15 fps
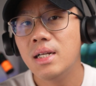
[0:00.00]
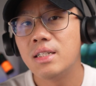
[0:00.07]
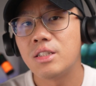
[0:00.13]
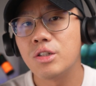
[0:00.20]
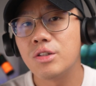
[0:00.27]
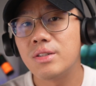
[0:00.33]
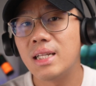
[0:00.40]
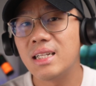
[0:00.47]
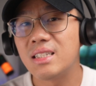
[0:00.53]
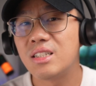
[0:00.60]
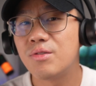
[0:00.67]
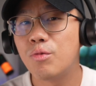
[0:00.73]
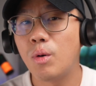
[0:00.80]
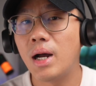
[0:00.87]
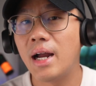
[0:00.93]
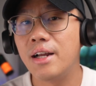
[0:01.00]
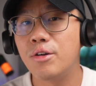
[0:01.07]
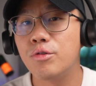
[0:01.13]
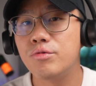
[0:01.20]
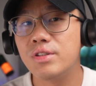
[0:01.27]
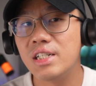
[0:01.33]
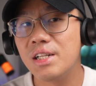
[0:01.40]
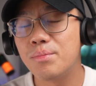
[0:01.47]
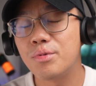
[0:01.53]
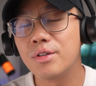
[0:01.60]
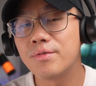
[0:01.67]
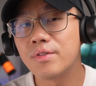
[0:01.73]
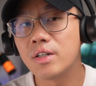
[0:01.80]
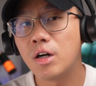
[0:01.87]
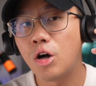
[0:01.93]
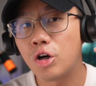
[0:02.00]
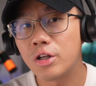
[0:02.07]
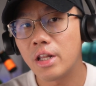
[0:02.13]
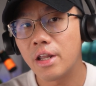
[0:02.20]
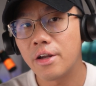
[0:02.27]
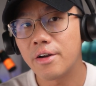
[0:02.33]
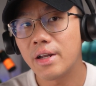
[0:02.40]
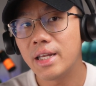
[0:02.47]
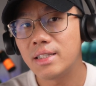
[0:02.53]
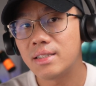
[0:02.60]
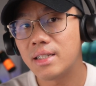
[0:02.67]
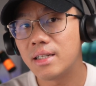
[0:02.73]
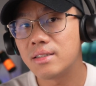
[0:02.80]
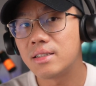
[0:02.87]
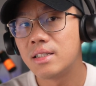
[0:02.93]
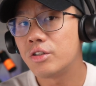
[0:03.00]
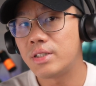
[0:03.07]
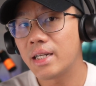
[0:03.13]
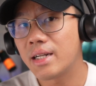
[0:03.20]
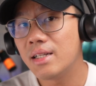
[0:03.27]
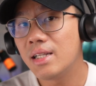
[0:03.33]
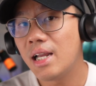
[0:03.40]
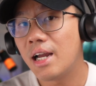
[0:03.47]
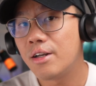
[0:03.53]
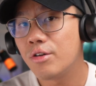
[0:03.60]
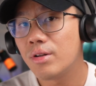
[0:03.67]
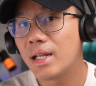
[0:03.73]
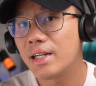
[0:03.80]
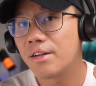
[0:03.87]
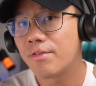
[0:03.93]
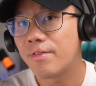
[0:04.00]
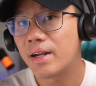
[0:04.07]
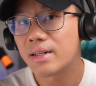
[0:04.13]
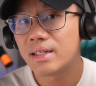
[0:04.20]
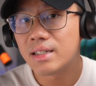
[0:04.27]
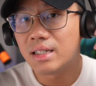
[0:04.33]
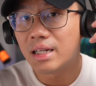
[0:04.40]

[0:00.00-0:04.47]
So that's why I don't really prefer on-ear headsets. So secondly, I don't like the fact that